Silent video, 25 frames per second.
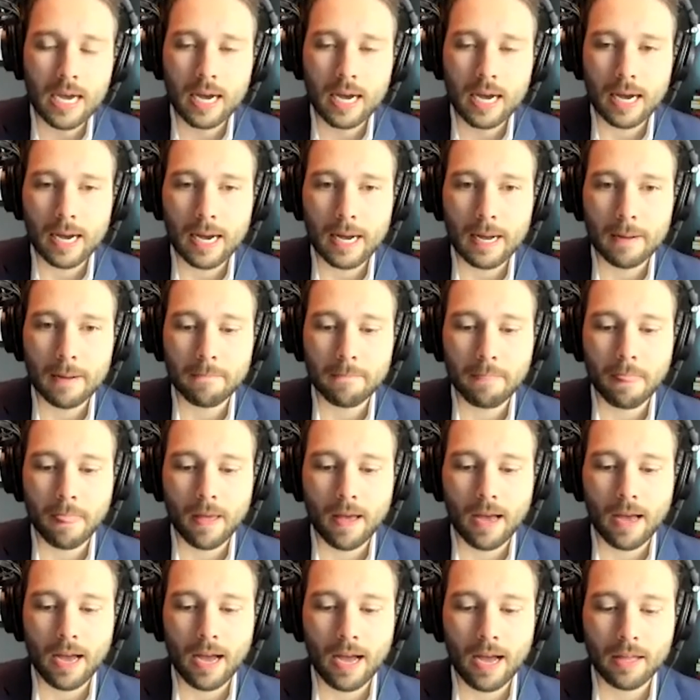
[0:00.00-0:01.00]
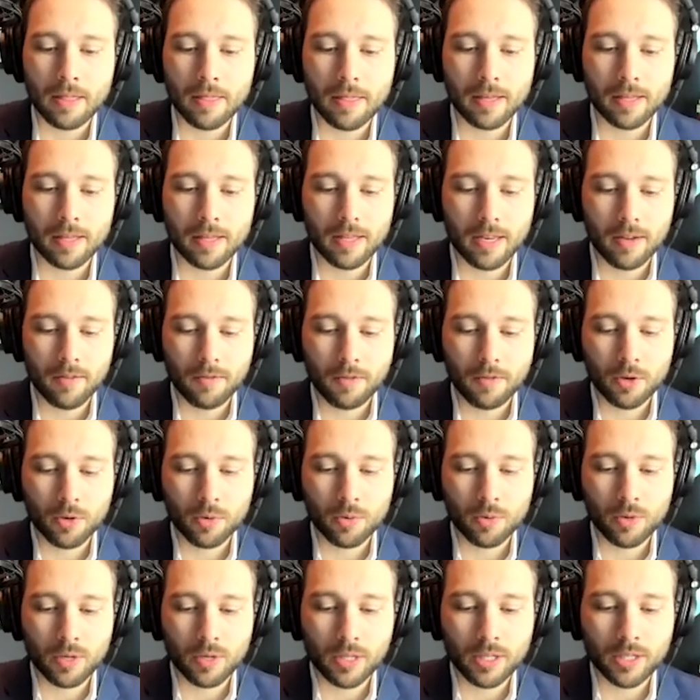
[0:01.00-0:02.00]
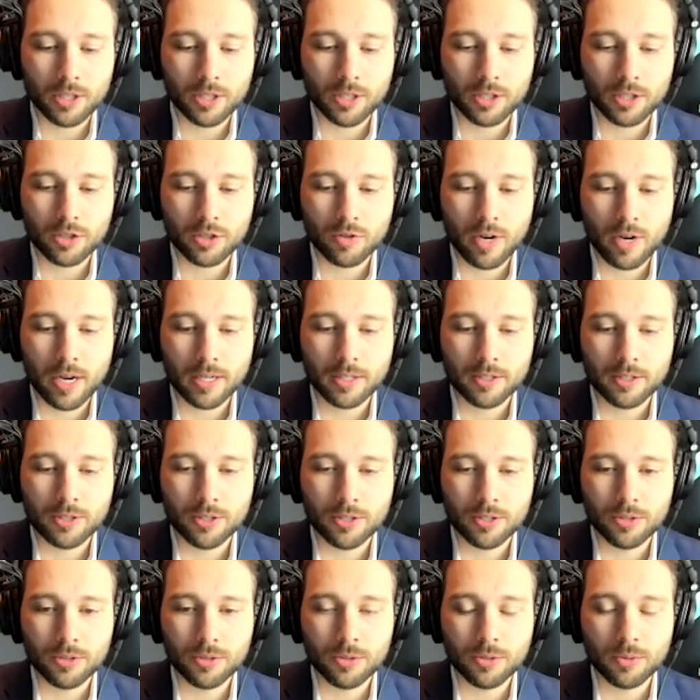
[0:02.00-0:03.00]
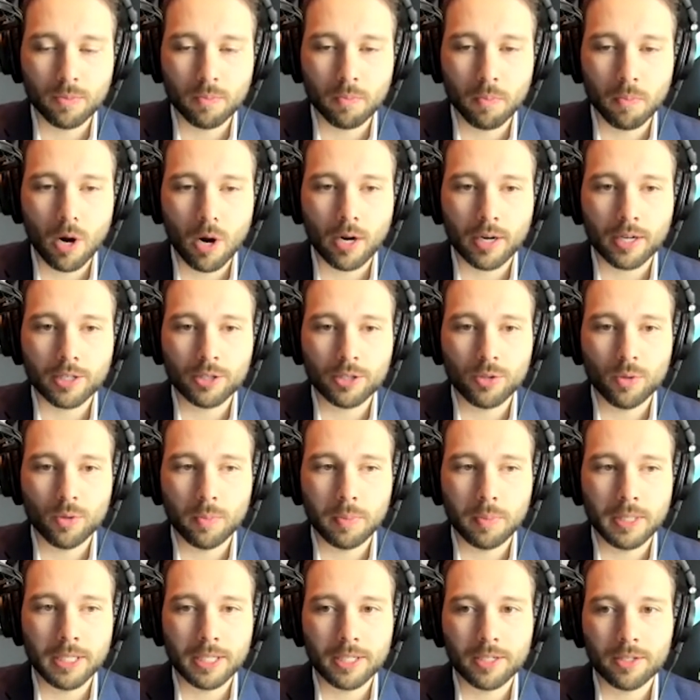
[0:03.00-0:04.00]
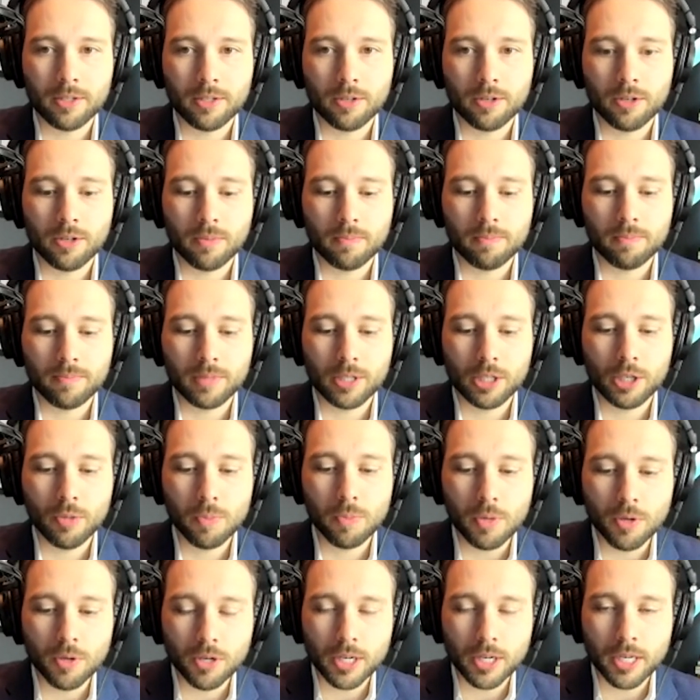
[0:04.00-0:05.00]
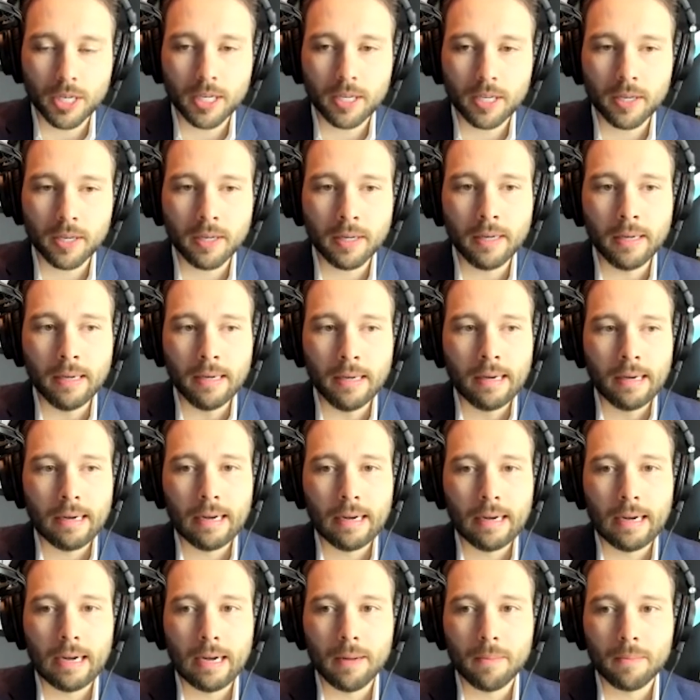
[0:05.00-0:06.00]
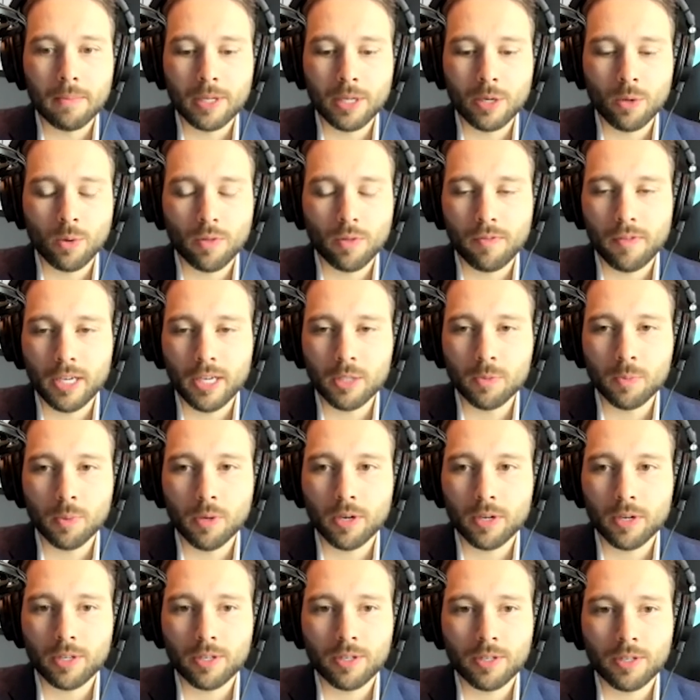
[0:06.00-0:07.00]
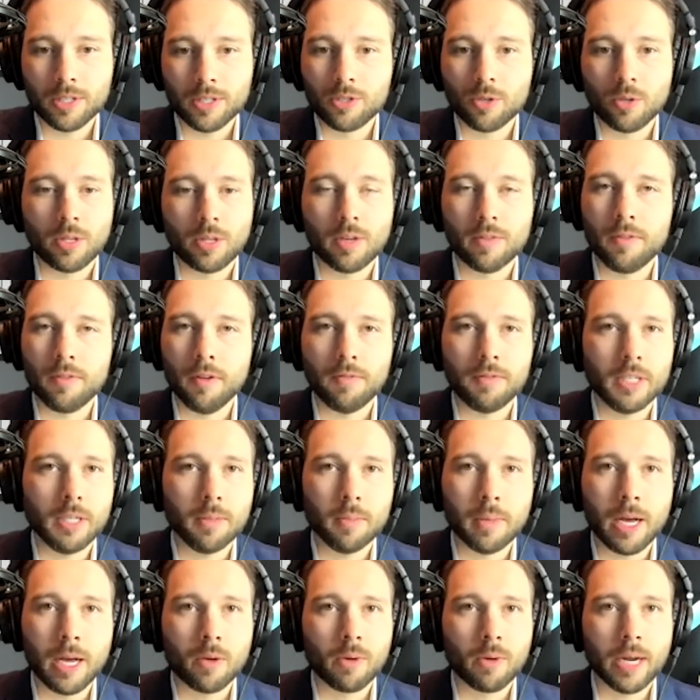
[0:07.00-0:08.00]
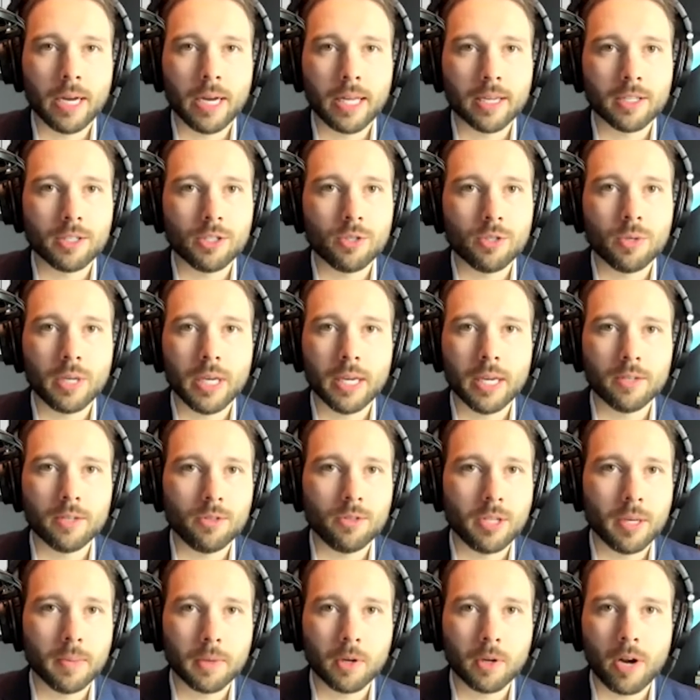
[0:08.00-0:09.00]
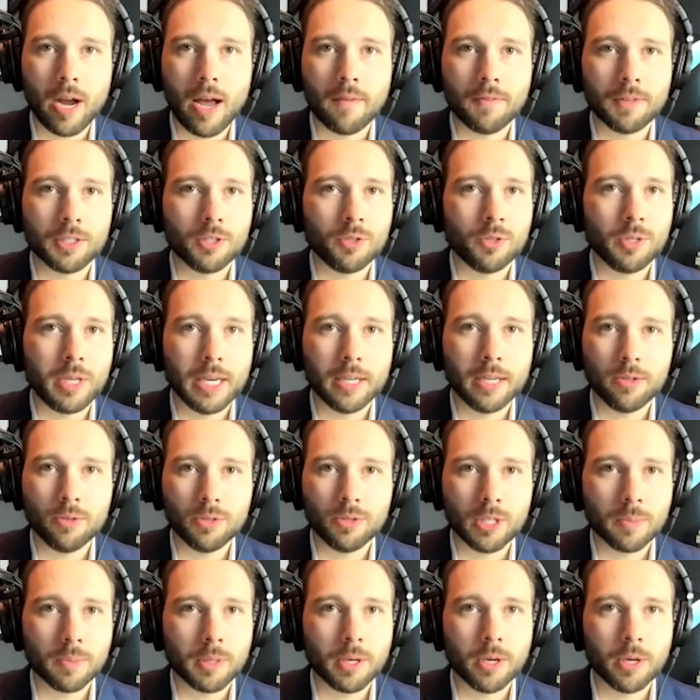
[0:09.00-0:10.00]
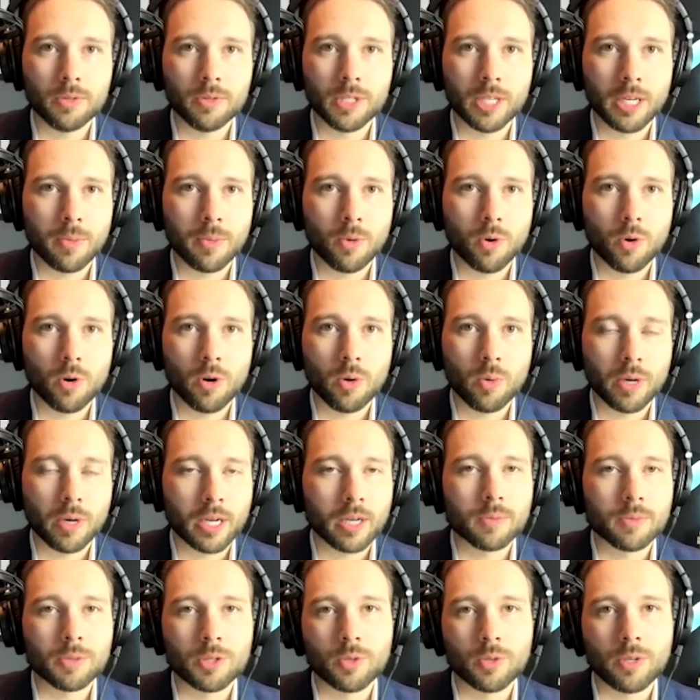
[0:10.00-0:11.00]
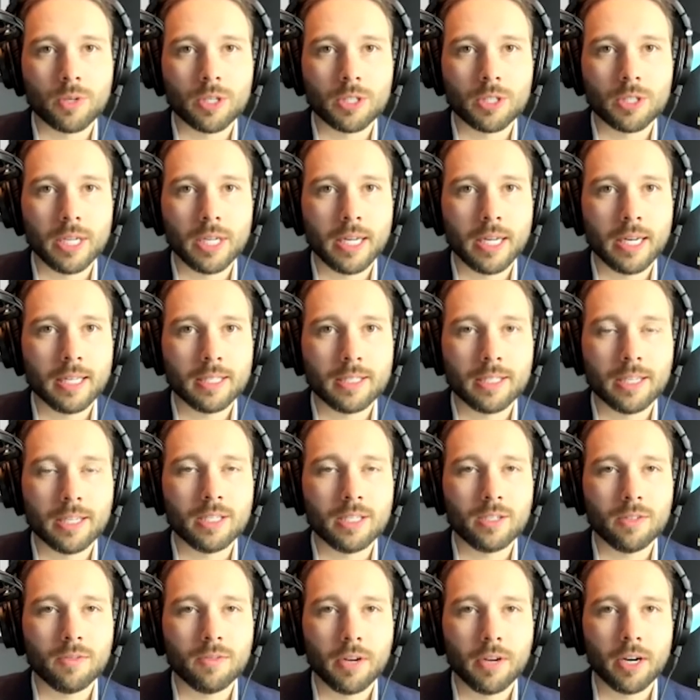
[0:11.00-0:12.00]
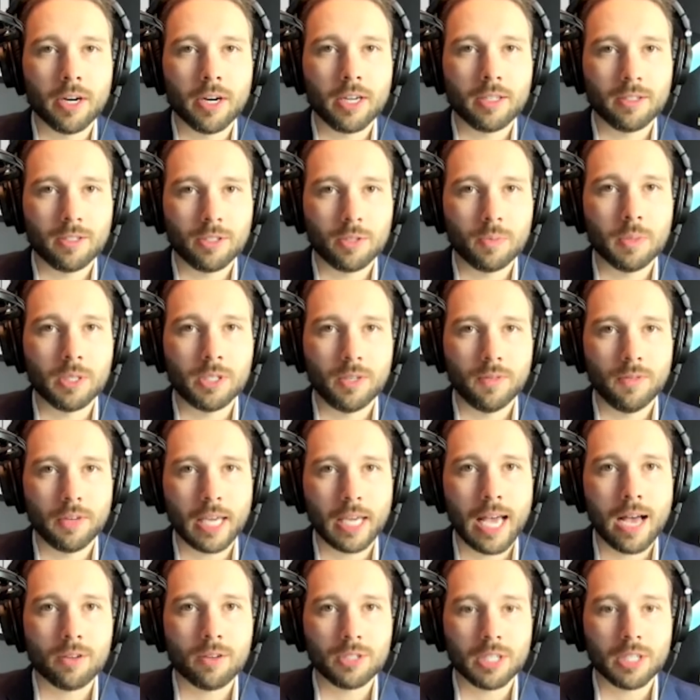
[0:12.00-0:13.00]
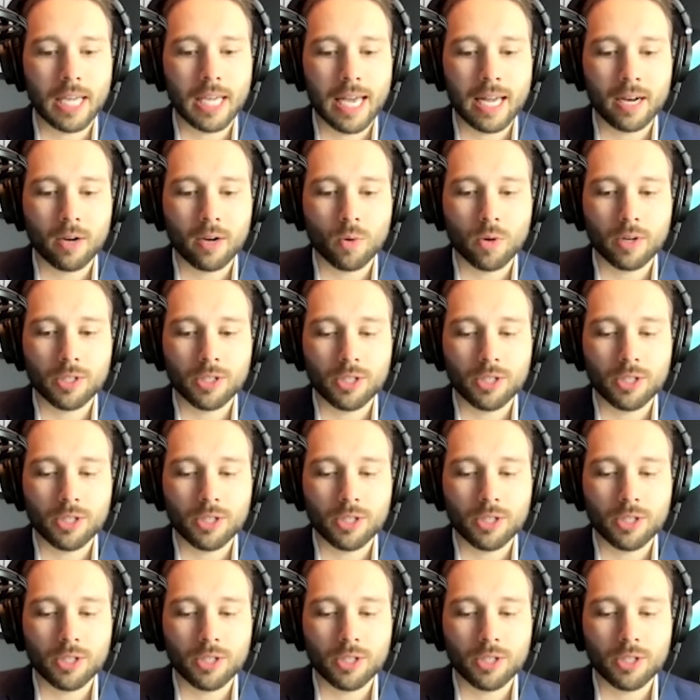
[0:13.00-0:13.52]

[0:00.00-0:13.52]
I think that if you're really just trying to market to a particular community, with Facebook, it's only a 15-mile radius. You can't do demographics. You can't do zip codes anymore. When it comes to real estate, it's a very specific housing category.